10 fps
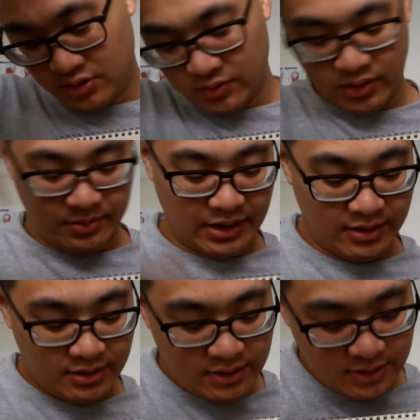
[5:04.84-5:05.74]
Don't worry about
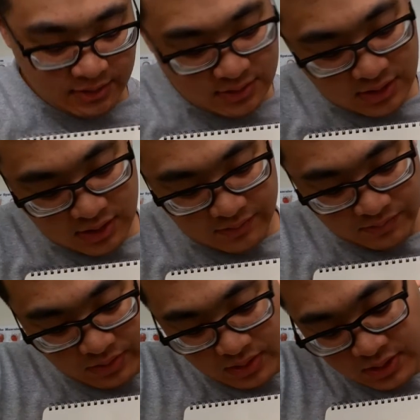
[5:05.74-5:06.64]
it. So
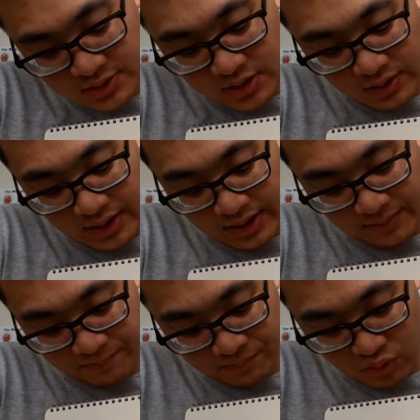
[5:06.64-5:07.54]
let's go ahead
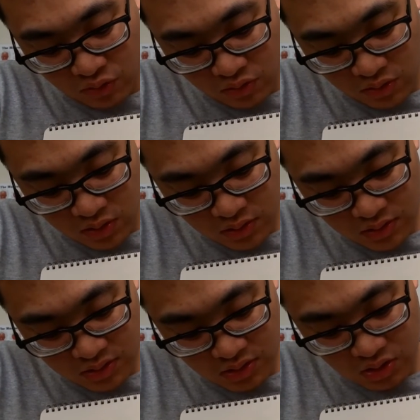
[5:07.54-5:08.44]
and
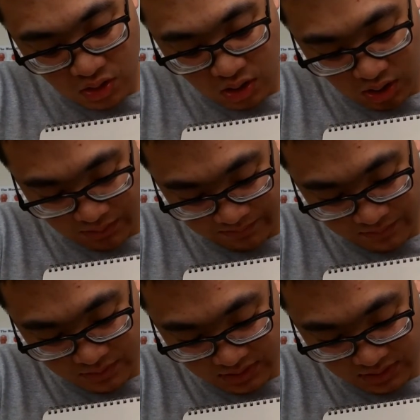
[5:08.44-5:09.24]
pull your arm.